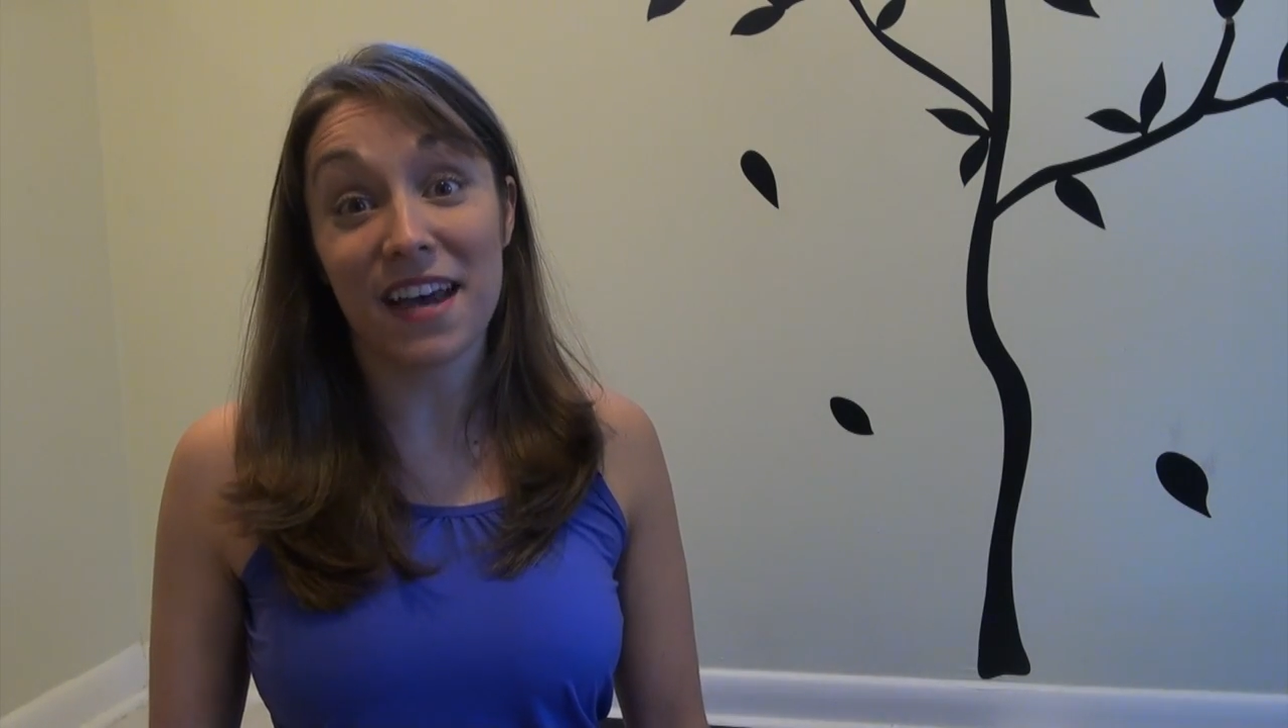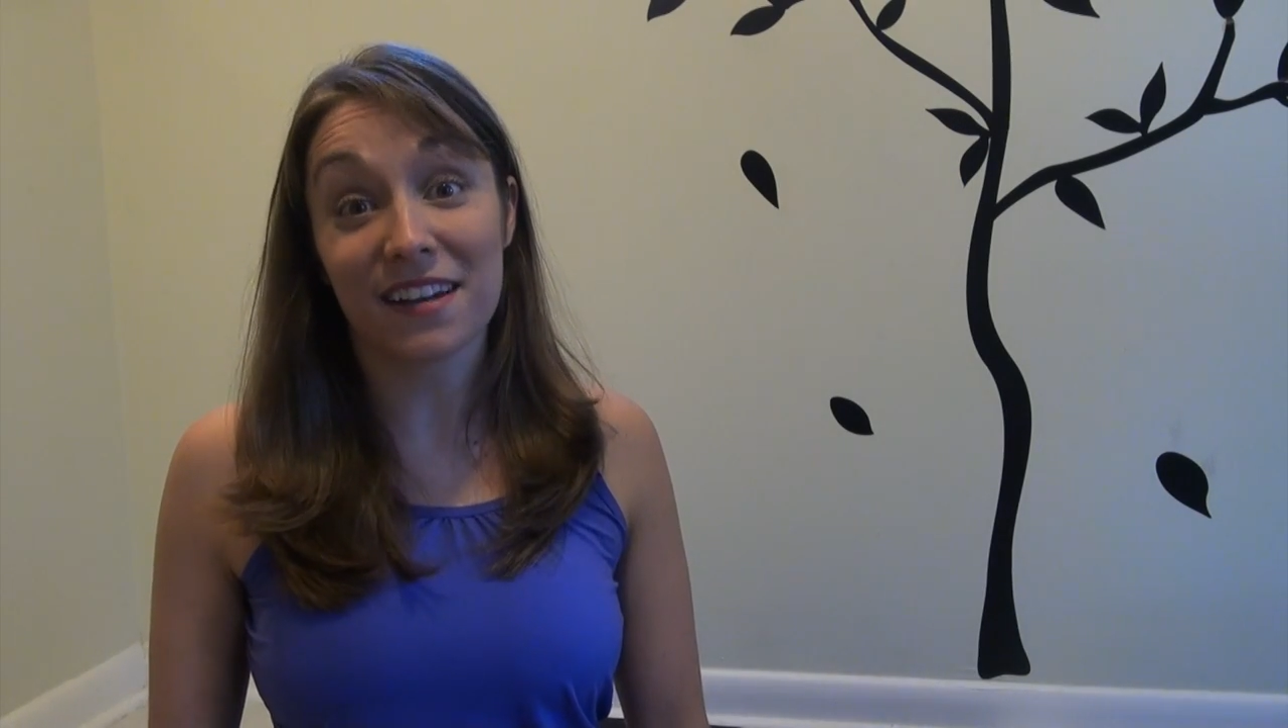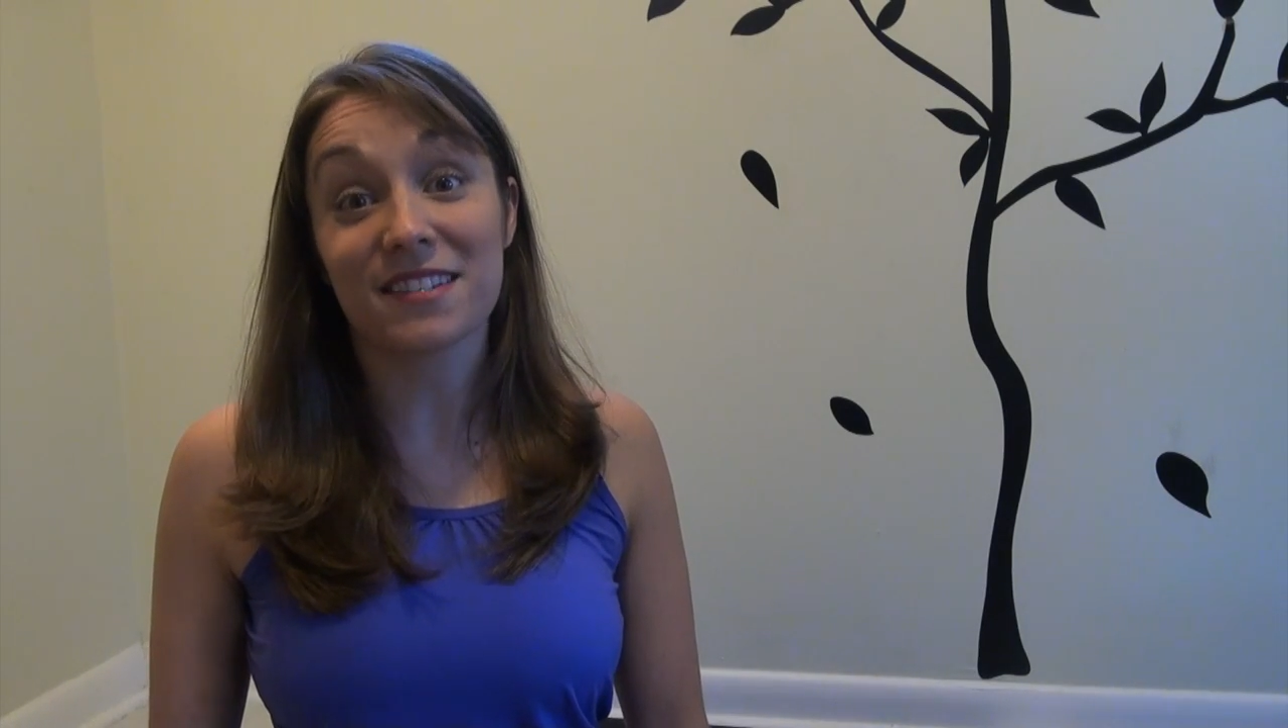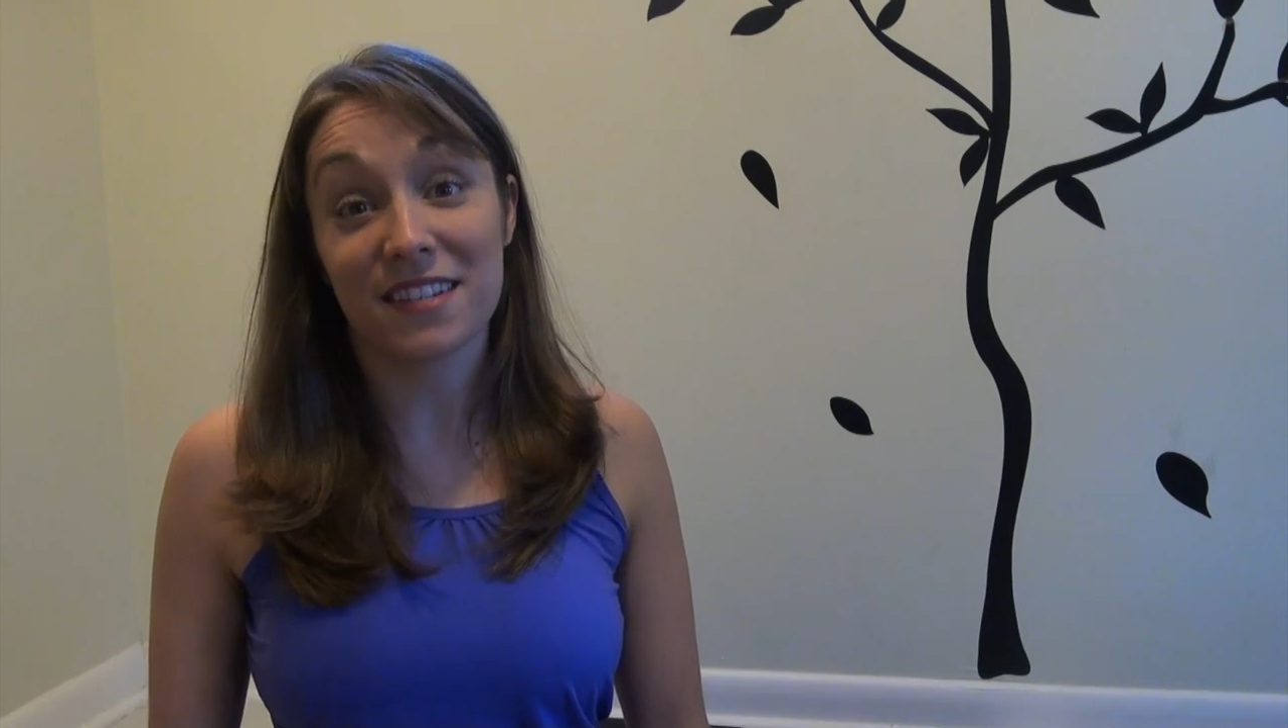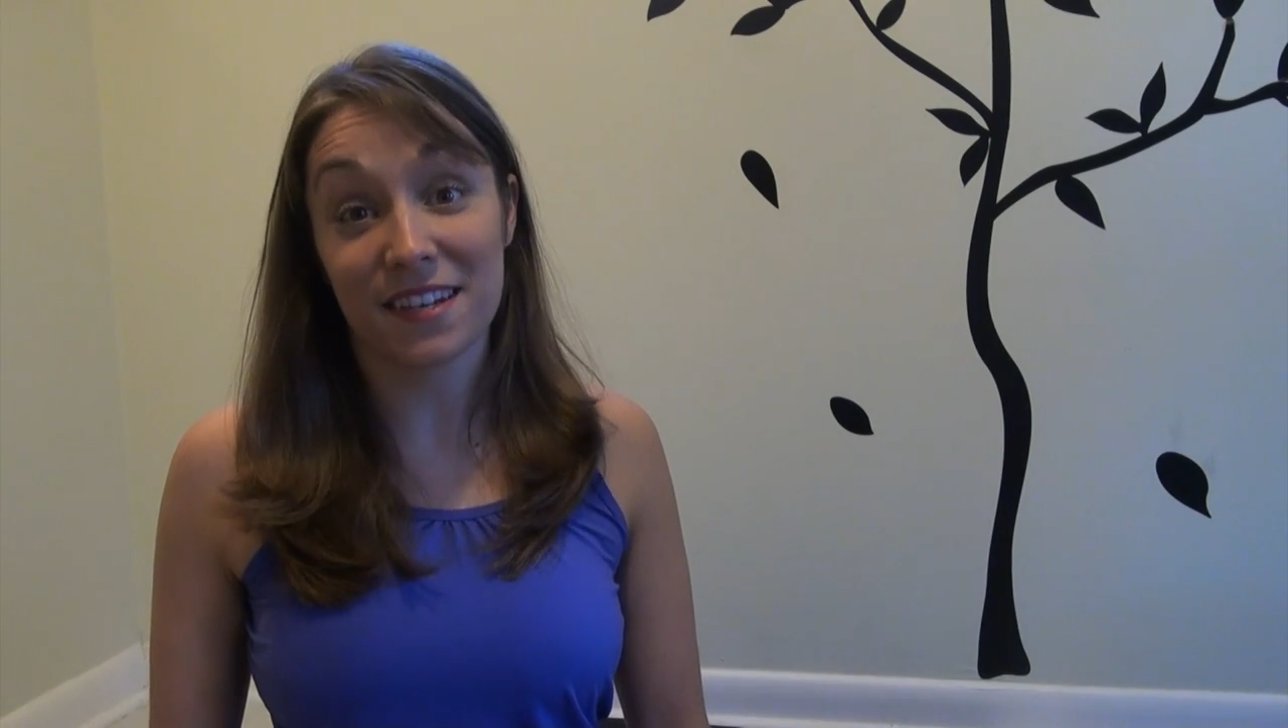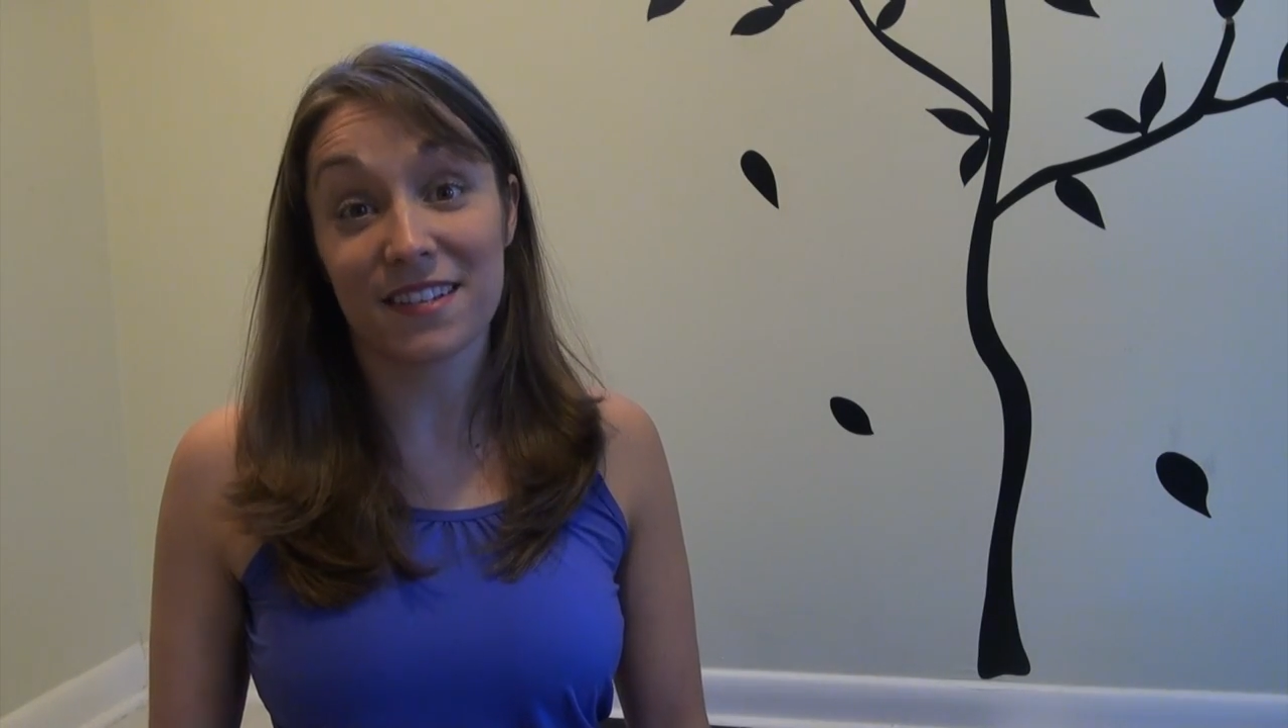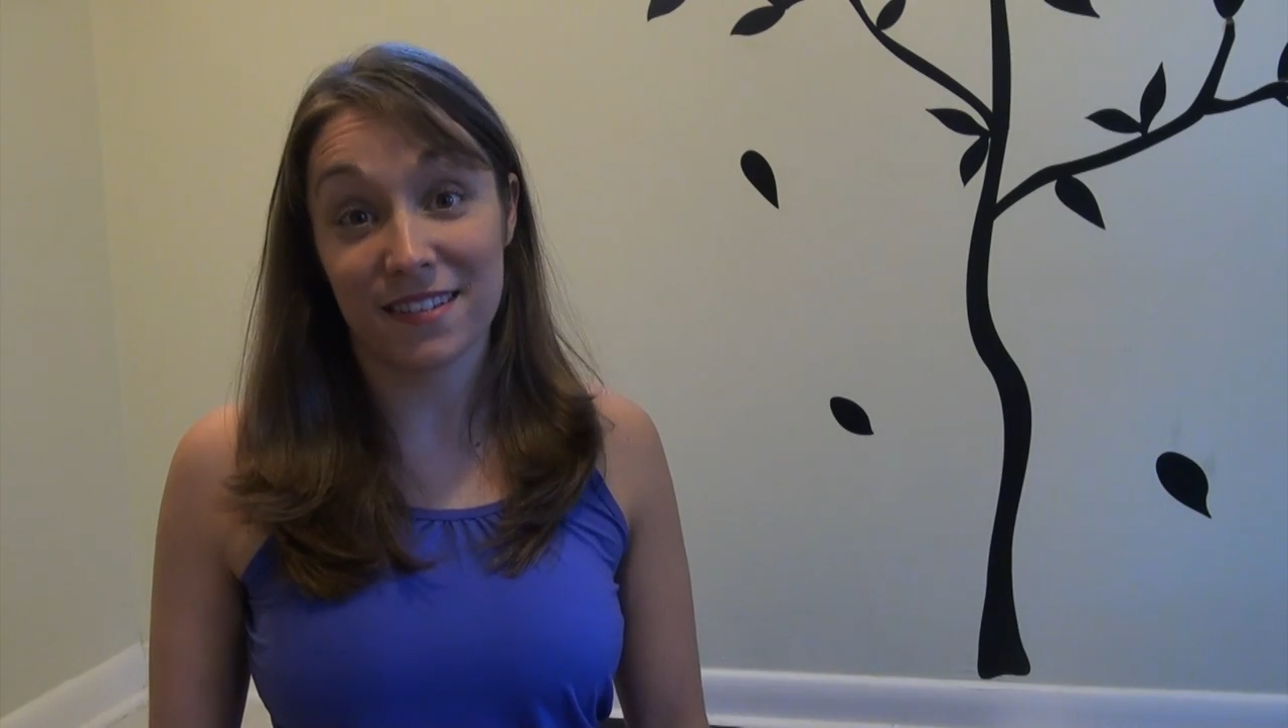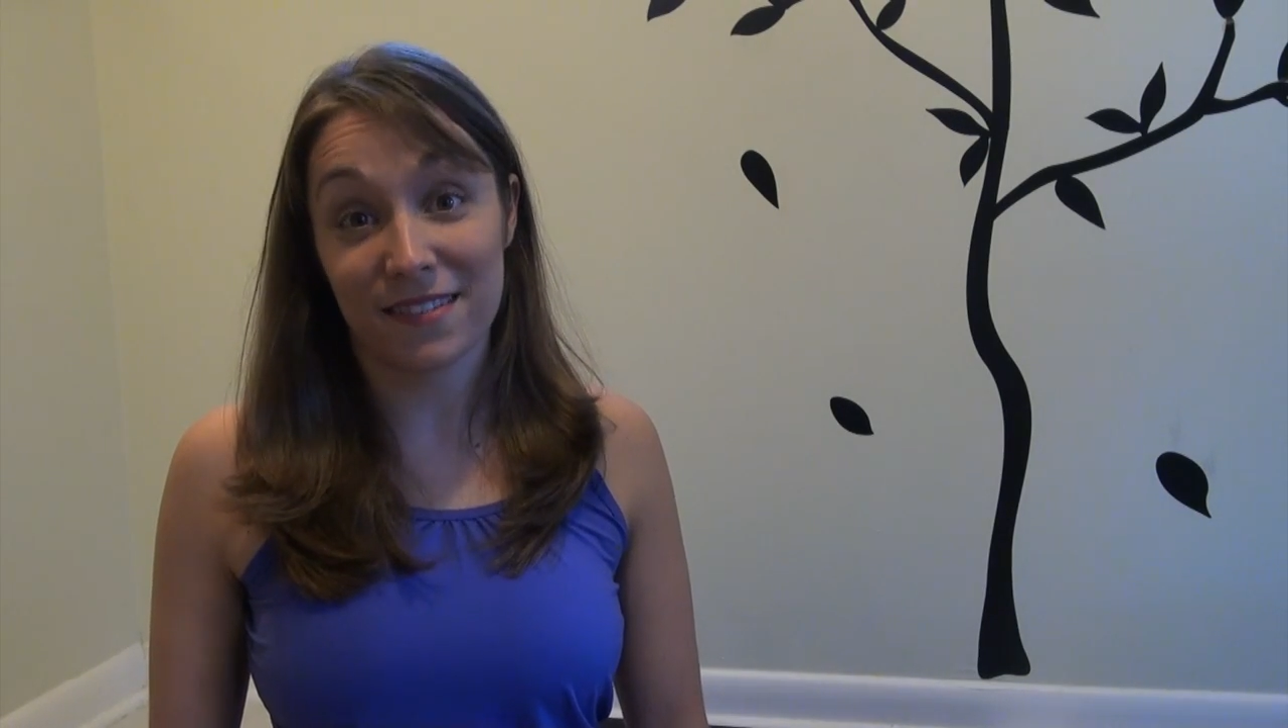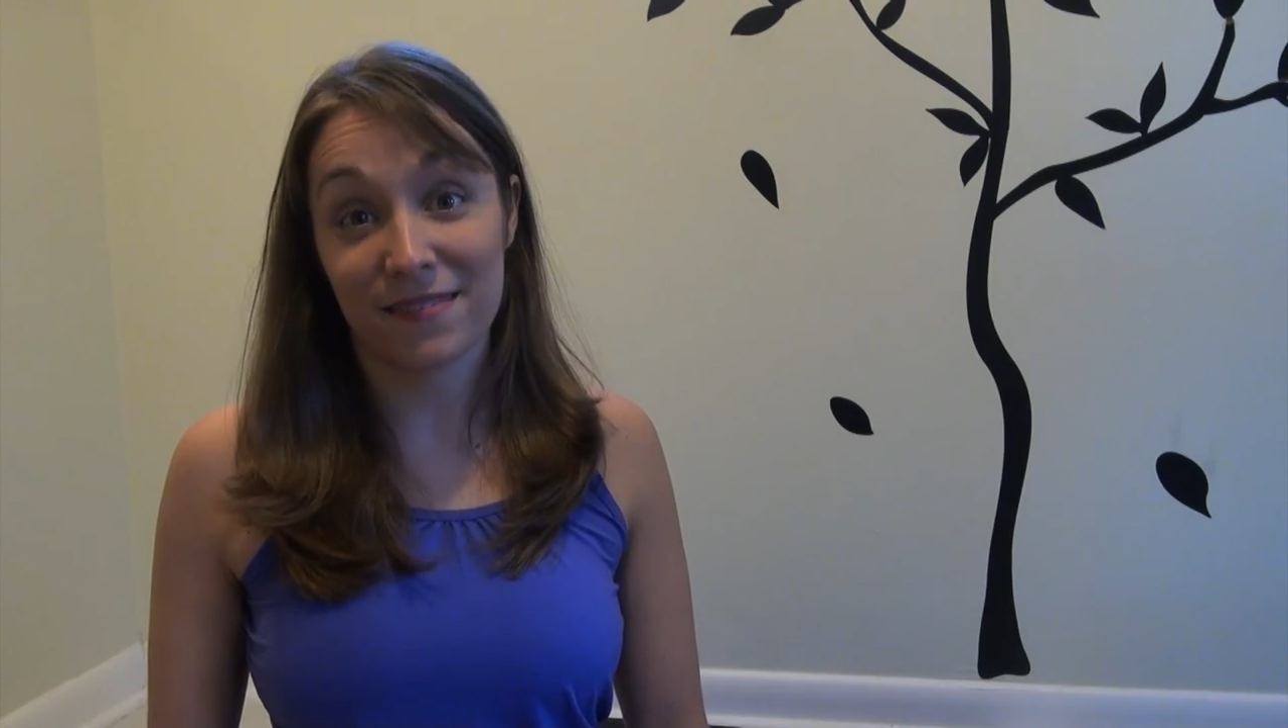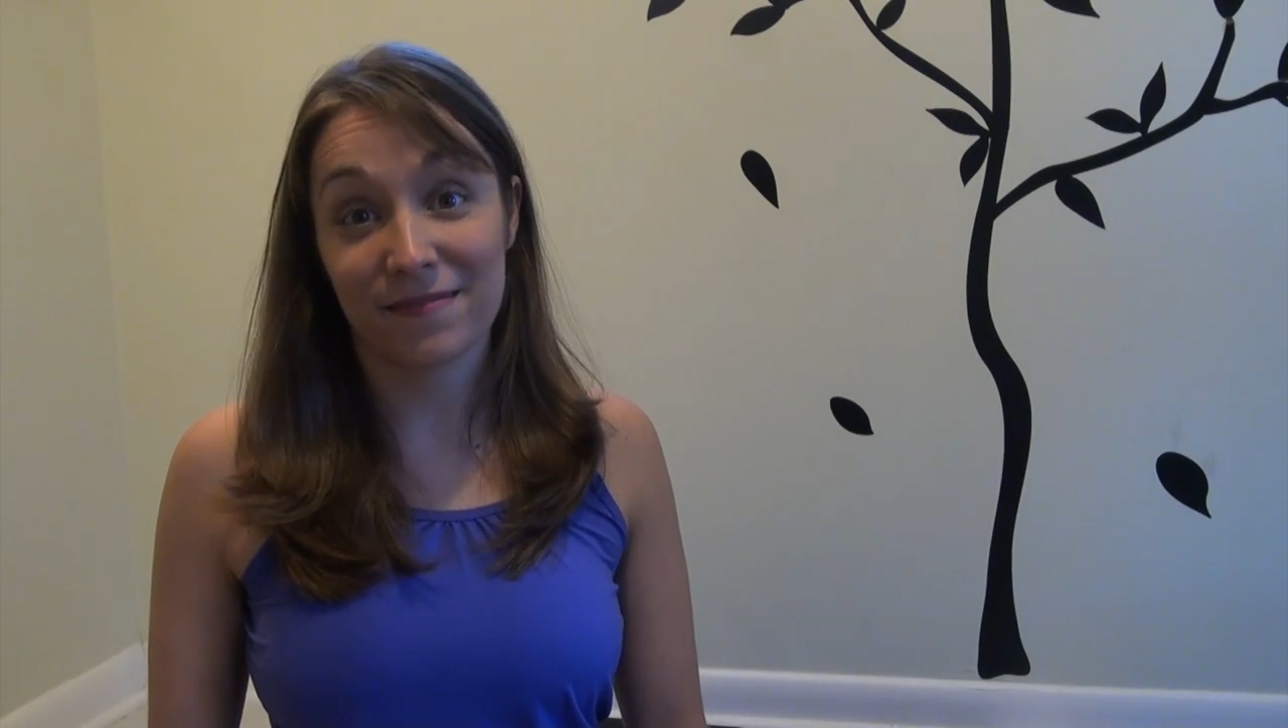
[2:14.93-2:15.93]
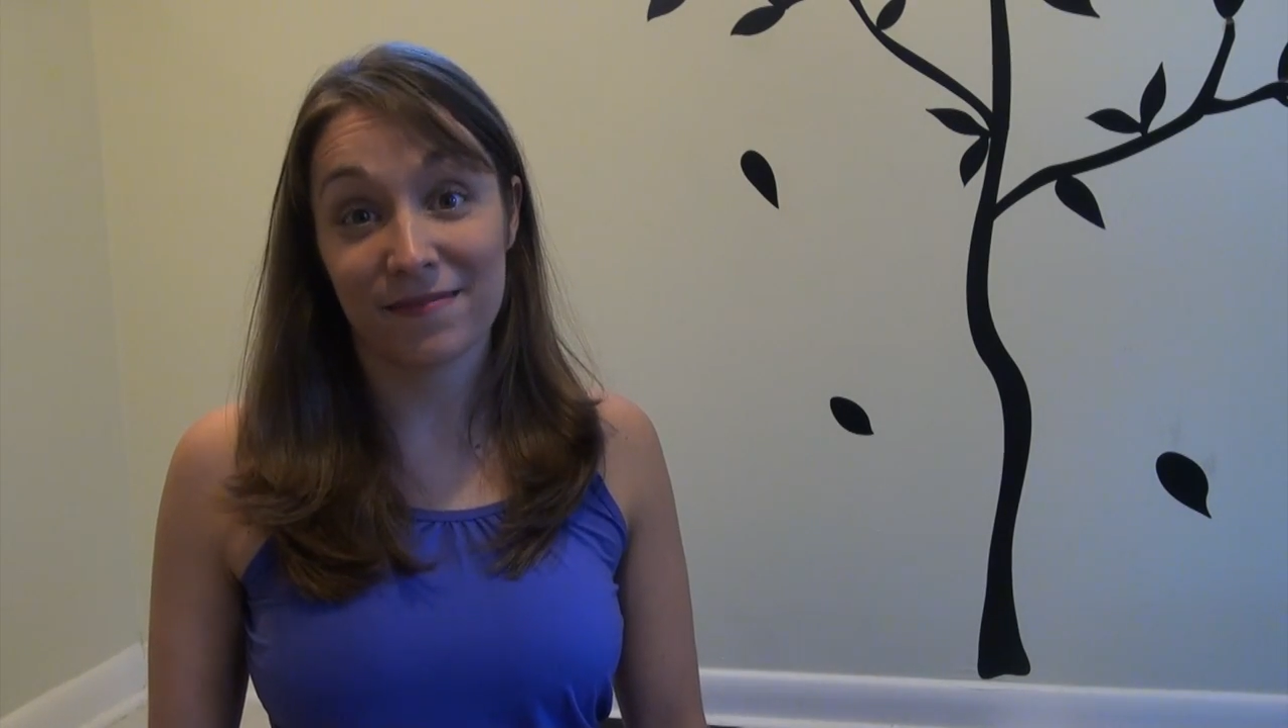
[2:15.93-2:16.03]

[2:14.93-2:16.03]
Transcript: next is